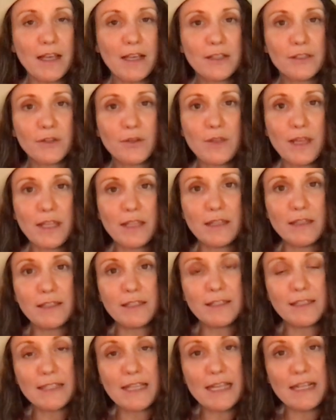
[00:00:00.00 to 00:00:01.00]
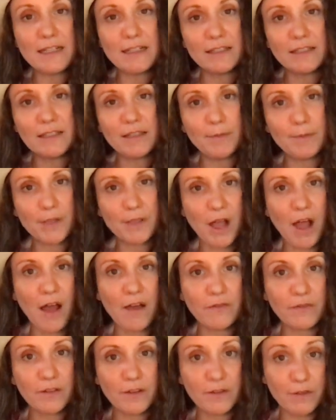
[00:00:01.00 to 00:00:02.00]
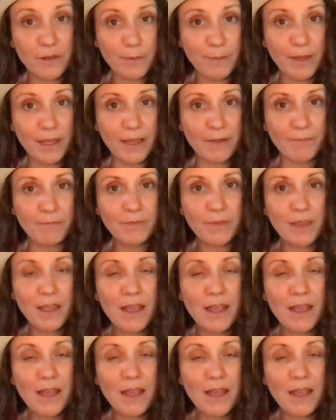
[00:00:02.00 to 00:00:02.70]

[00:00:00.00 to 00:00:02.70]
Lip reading: so that the skin slips off of the bean.